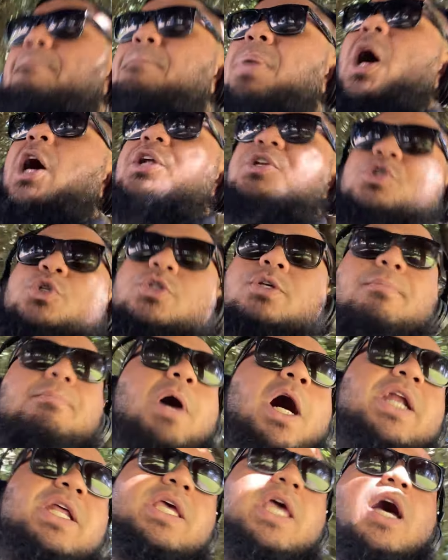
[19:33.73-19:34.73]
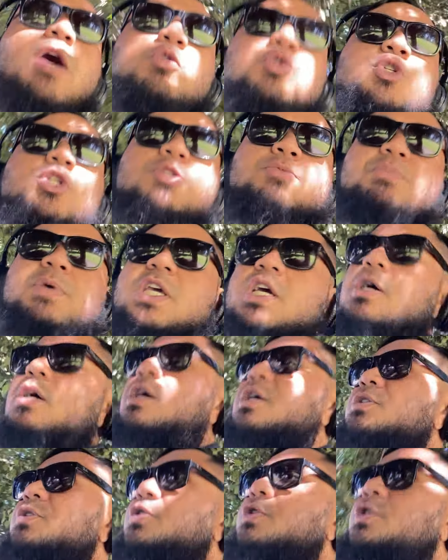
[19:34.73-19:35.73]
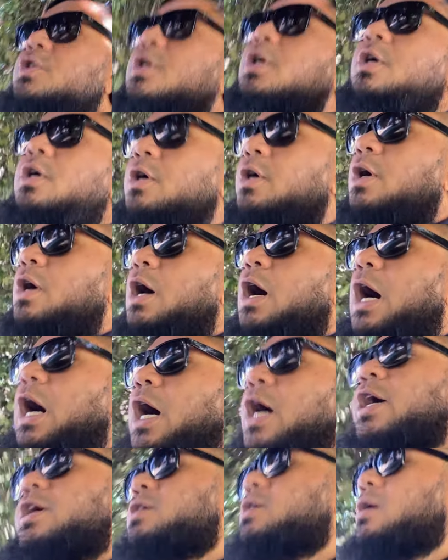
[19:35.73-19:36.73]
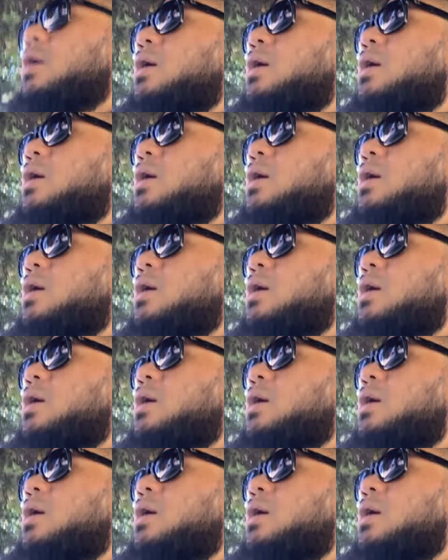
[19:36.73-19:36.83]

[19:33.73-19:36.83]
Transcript: punch somebody out just because I